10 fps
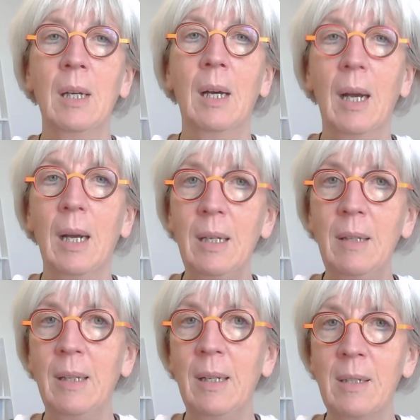I
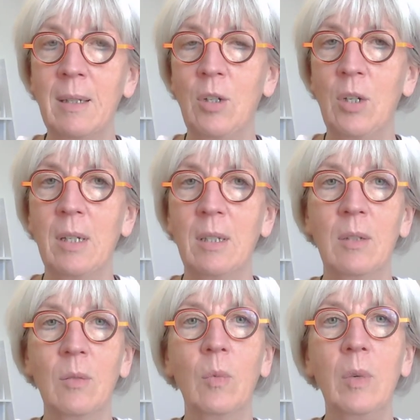then suggest
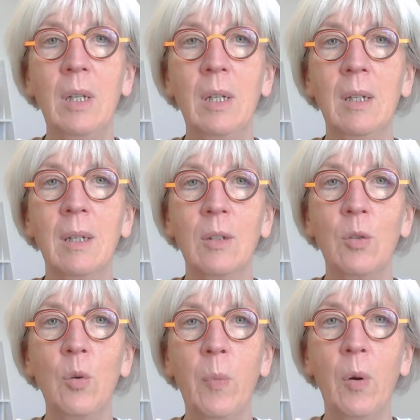we
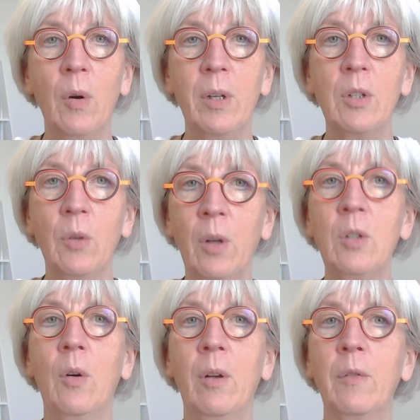two-point not
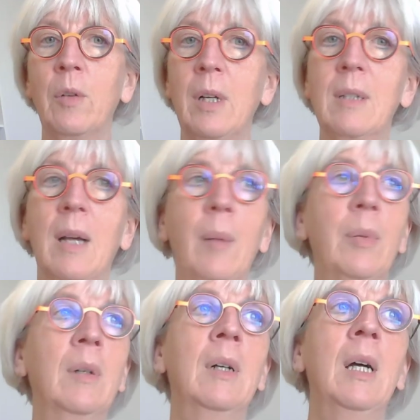on, for
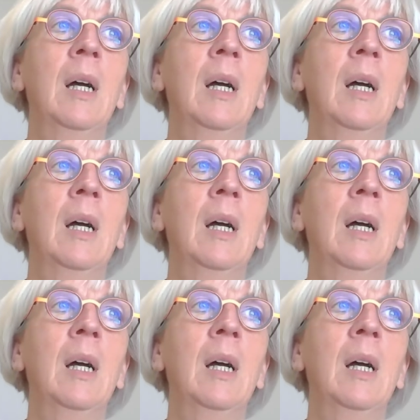example,